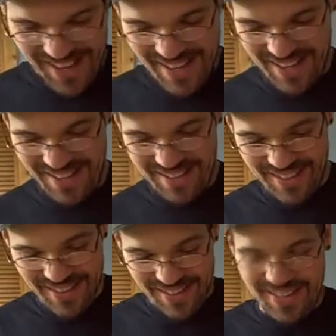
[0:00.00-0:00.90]
And
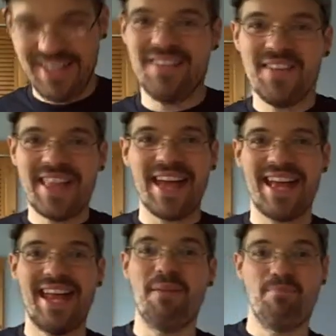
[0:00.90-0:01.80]
to give it that
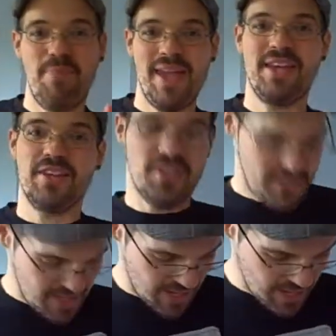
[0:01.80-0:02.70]
kind of baked
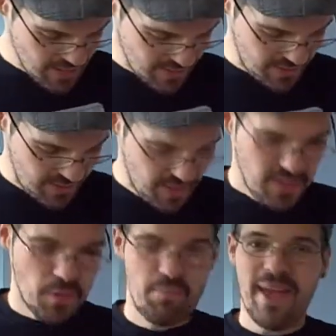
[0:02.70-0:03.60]
good taste,
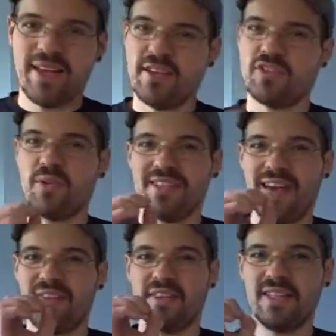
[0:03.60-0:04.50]
baked goods always
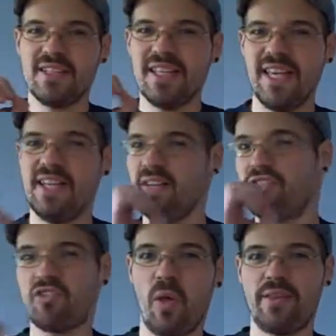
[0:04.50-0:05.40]
have a little hint of
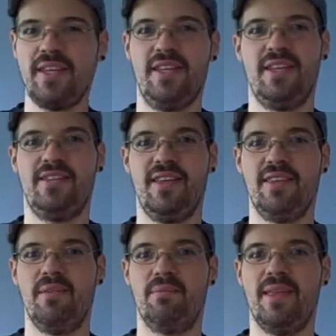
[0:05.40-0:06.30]
saltiness to
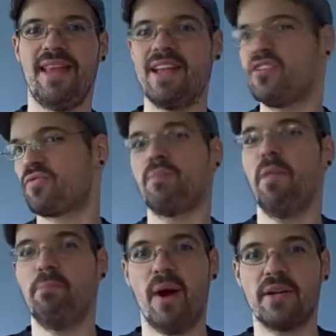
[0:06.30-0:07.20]
them, and that's from
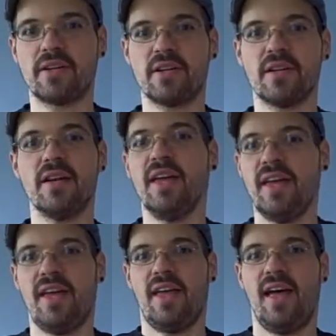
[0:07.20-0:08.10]
the butter
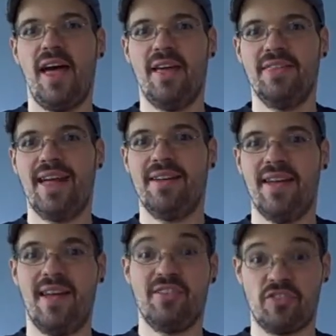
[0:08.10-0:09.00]

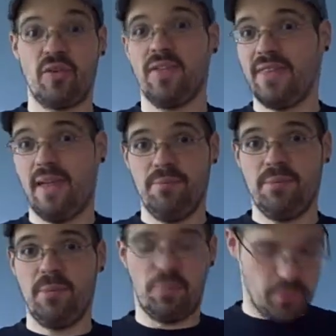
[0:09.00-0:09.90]
and salt
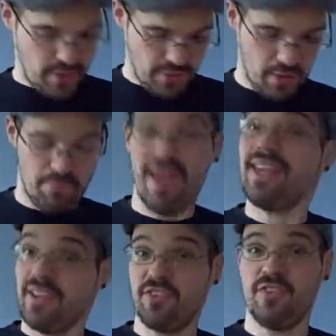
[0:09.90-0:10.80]
that people put in there. And
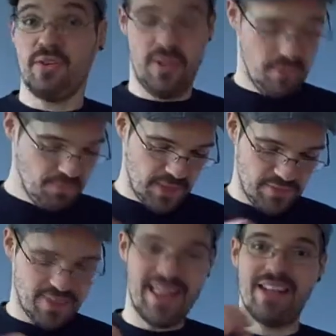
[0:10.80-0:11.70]
baking soda
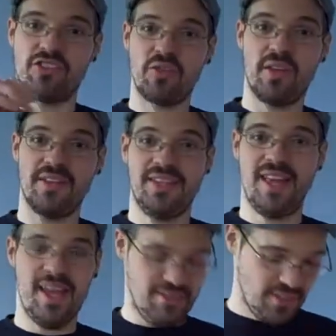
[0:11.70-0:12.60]
gives it that salty
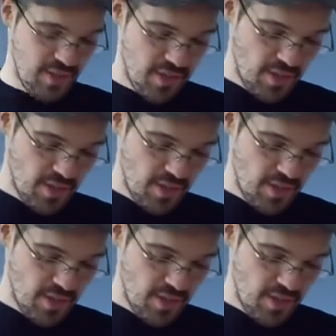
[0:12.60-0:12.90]
taste.